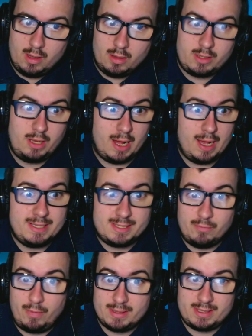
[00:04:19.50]
Guys,
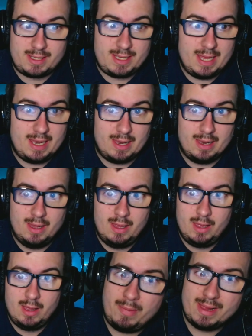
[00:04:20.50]
what the hell?
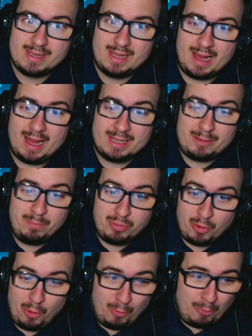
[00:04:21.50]
My God, bro,
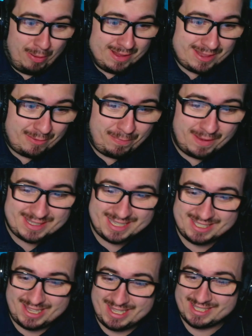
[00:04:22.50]
what the fuck
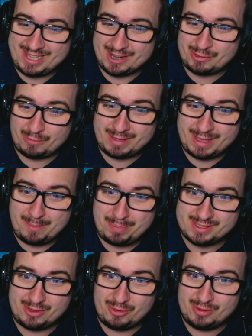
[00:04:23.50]
is this start of the
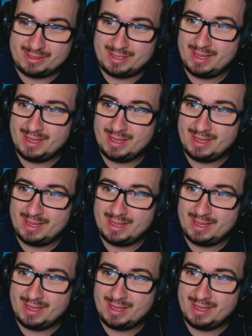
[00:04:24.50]
episode?